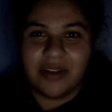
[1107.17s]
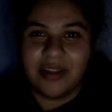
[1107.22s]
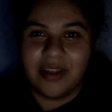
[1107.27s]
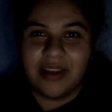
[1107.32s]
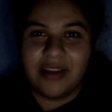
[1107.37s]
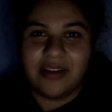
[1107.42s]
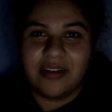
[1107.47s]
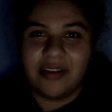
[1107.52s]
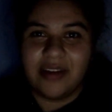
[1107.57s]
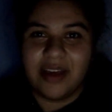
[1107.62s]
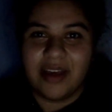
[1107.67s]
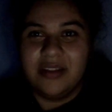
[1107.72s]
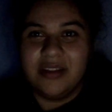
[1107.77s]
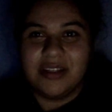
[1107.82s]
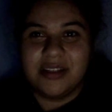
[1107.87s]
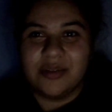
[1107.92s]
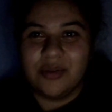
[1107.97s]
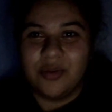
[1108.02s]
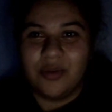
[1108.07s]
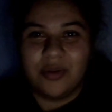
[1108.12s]
that you get
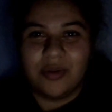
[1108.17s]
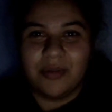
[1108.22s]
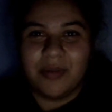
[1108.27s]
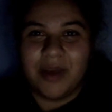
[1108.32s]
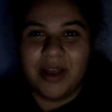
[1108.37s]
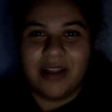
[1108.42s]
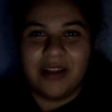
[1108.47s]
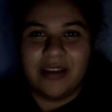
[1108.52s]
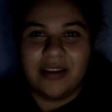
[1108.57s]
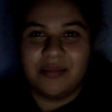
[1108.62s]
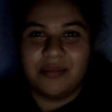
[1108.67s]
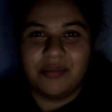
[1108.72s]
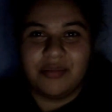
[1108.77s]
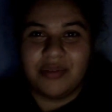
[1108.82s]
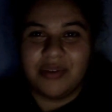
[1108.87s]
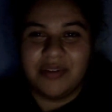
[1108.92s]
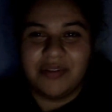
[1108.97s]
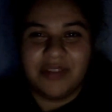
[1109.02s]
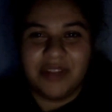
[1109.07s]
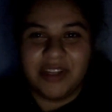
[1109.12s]
this automatic
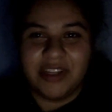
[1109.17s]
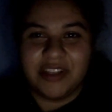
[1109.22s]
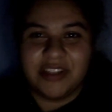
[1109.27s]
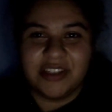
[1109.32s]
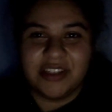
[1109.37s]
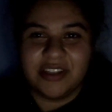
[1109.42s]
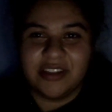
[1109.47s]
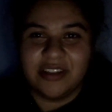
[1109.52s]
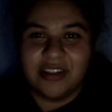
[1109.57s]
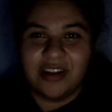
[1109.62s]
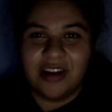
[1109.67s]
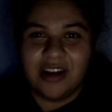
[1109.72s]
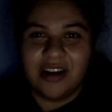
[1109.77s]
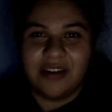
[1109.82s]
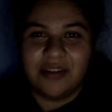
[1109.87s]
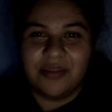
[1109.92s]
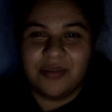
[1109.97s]
privilege in life,